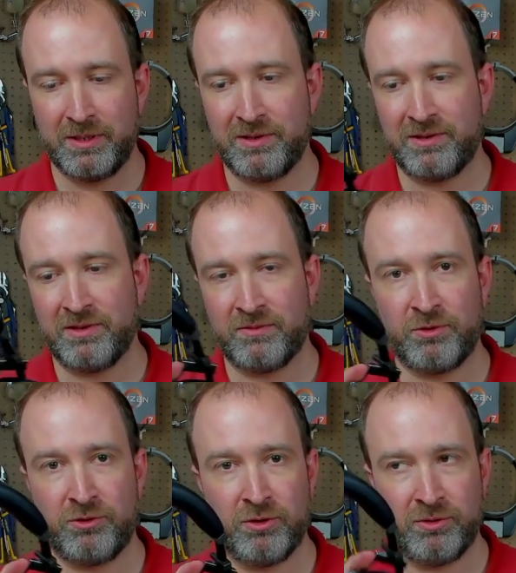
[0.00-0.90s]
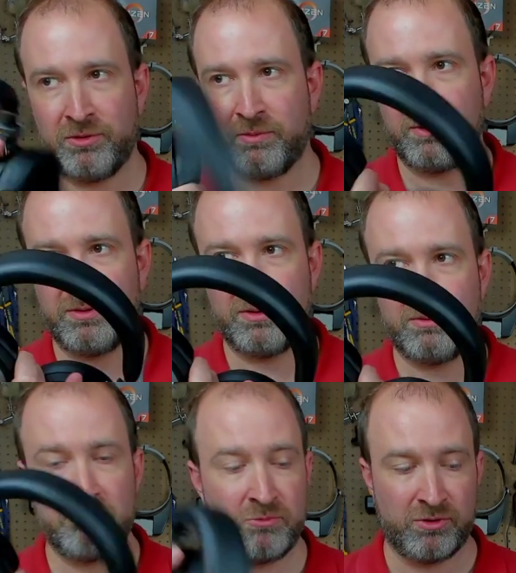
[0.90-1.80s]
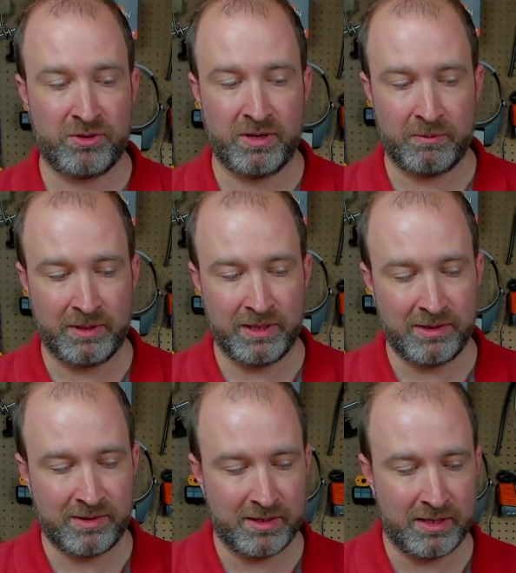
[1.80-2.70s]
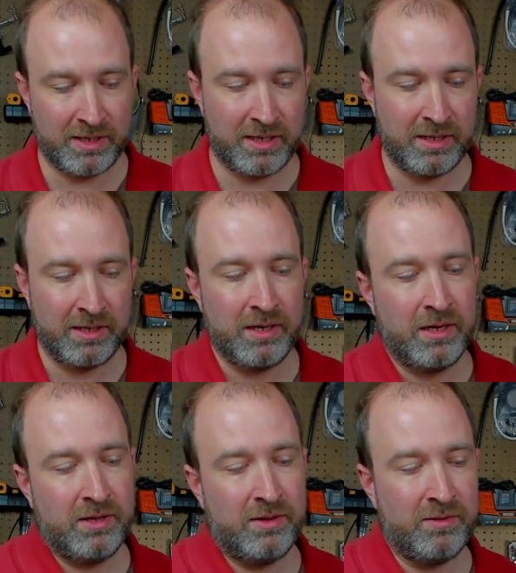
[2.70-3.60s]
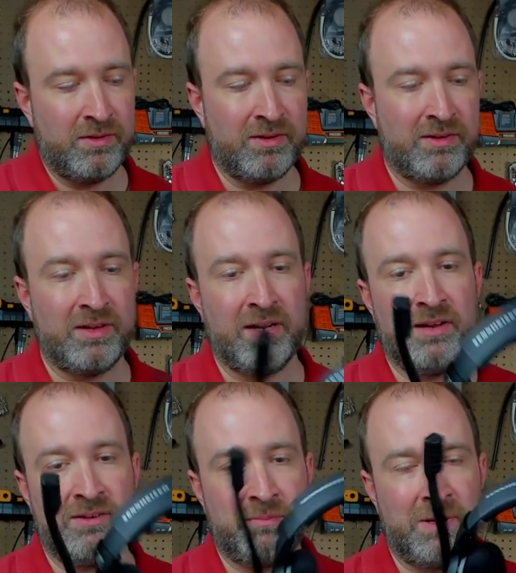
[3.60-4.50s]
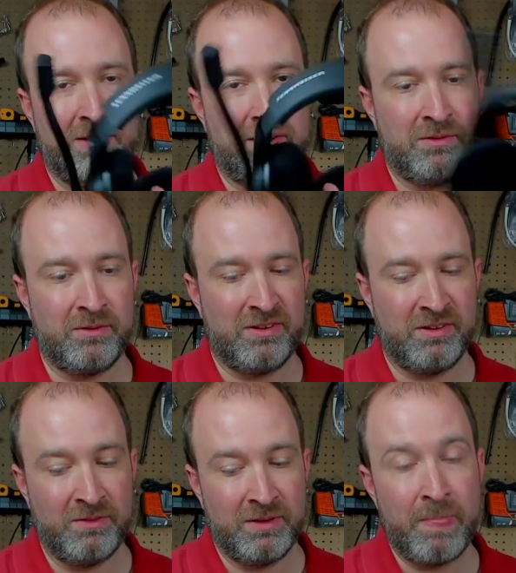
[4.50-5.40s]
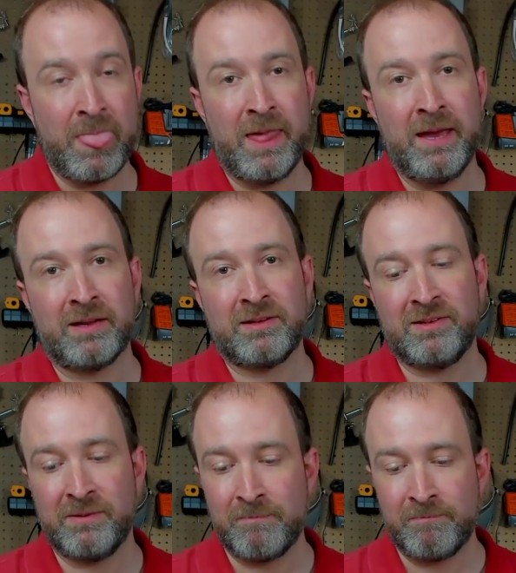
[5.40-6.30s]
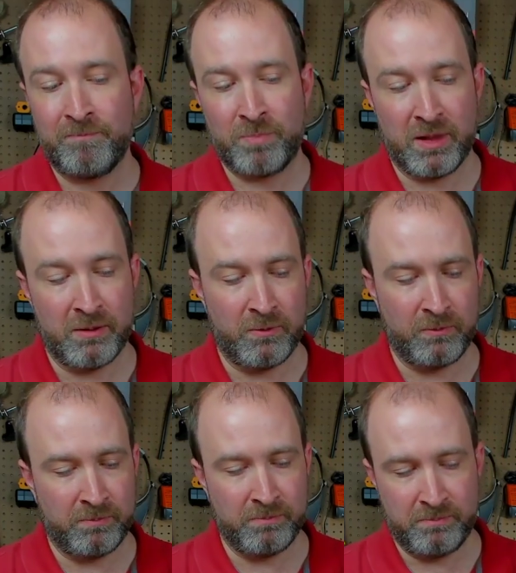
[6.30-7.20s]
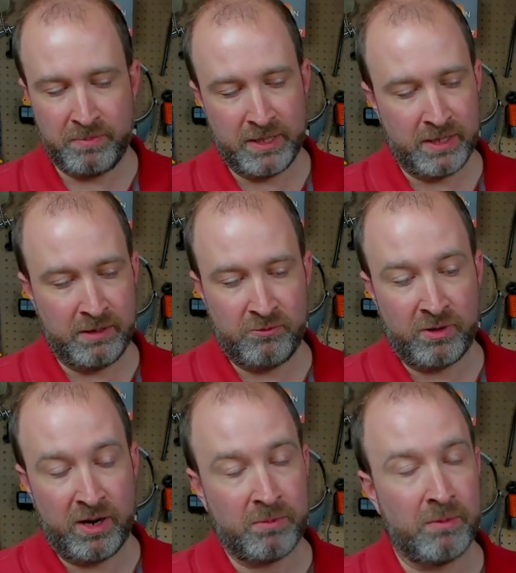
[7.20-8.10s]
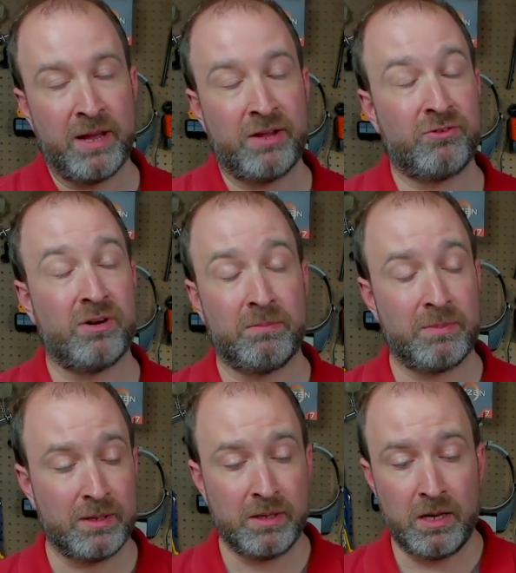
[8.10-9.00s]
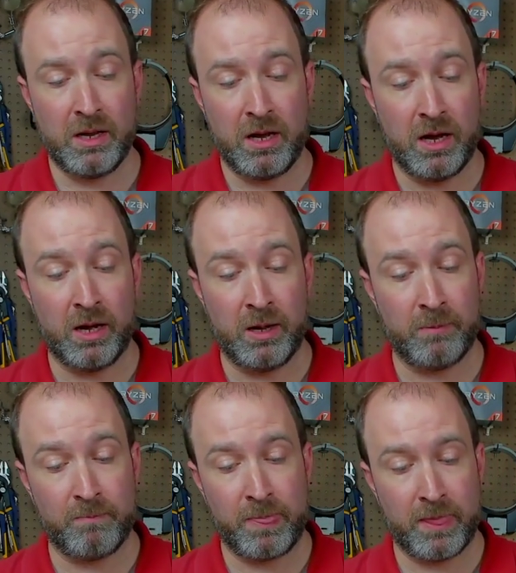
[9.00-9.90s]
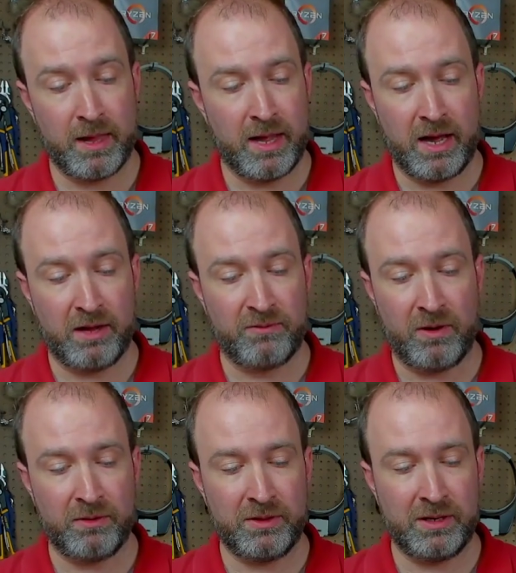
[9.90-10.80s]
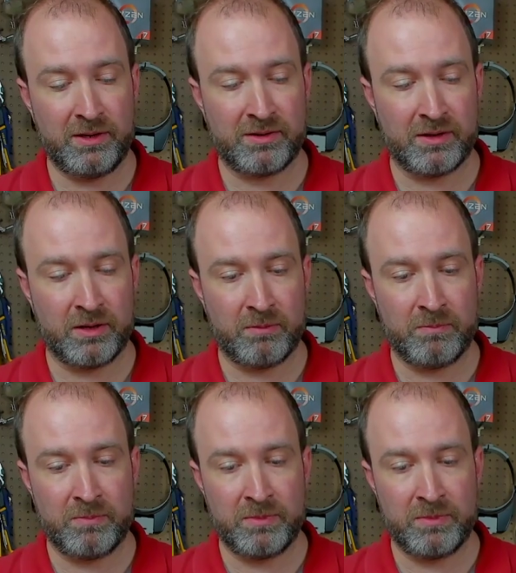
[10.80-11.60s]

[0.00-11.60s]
This is a Virtuoso, which is just now released, and this is the Sennheiser PC37X by Drop or Mass Drop. Out of all these, I